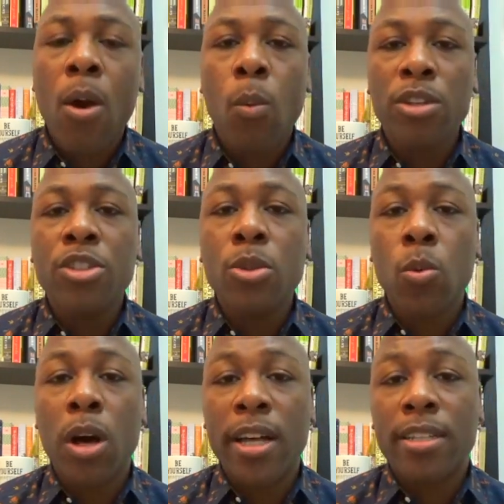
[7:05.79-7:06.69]
what you
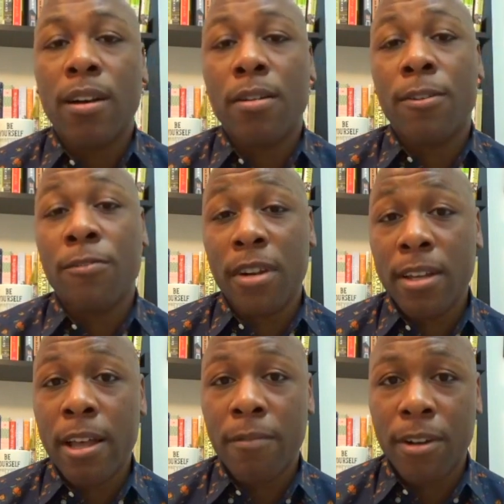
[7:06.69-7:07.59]
want on the front
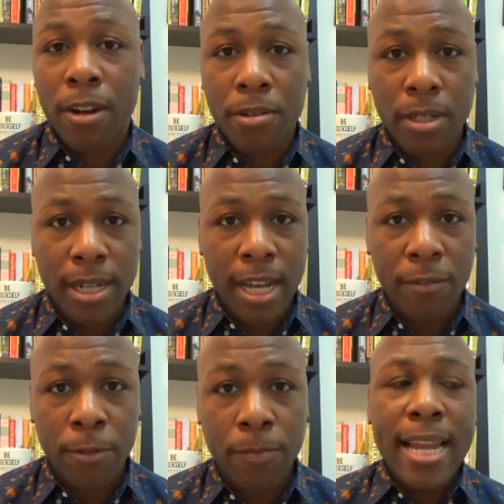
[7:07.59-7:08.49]
cover of your novel.